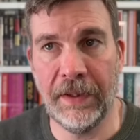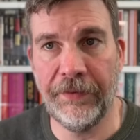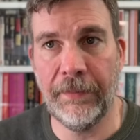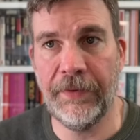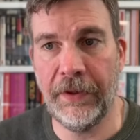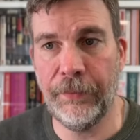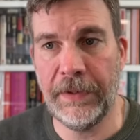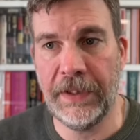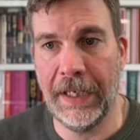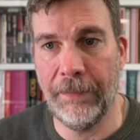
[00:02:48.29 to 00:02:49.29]
Sometimes when
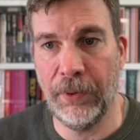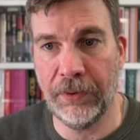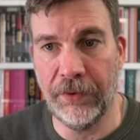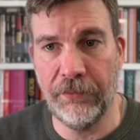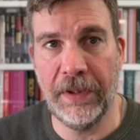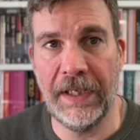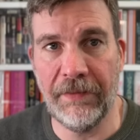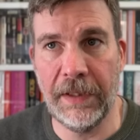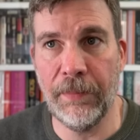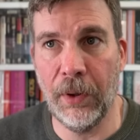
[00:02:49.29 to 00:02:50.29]
you get a book that's really,
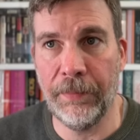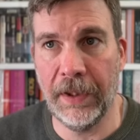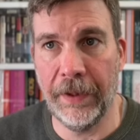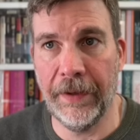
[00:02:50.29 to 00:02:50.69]
really popular